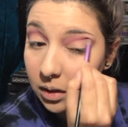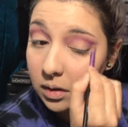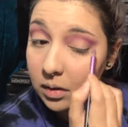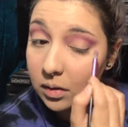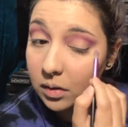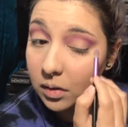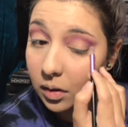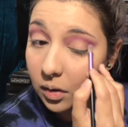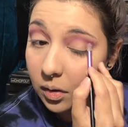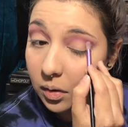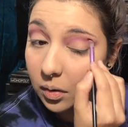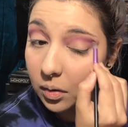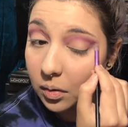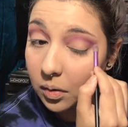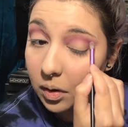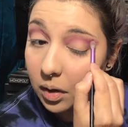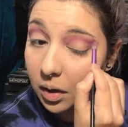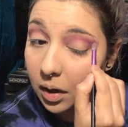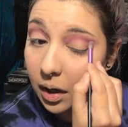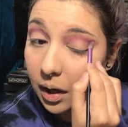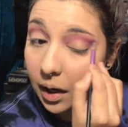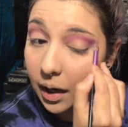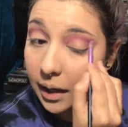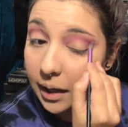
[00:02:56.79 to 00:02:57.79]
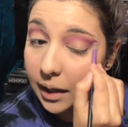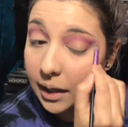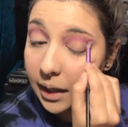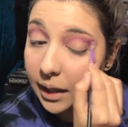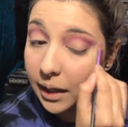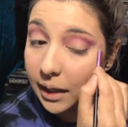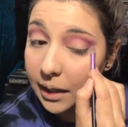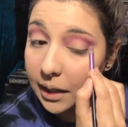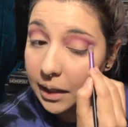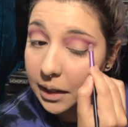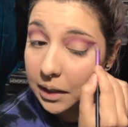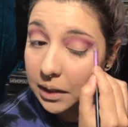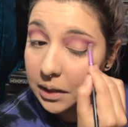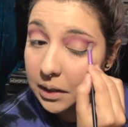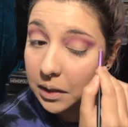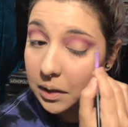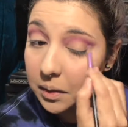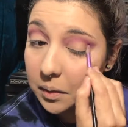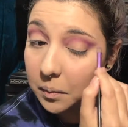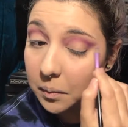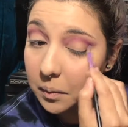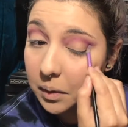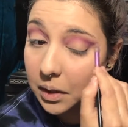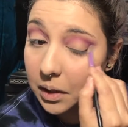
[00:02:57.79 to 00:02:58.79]
So I guess
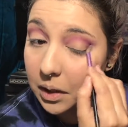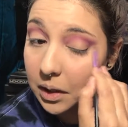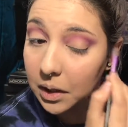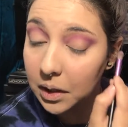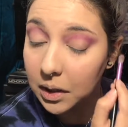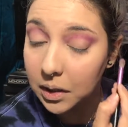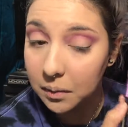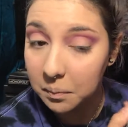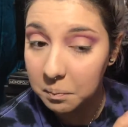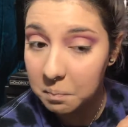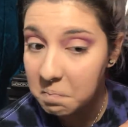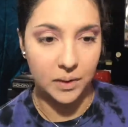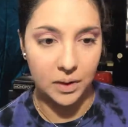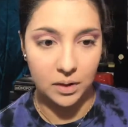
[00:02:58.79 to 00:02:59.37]
we can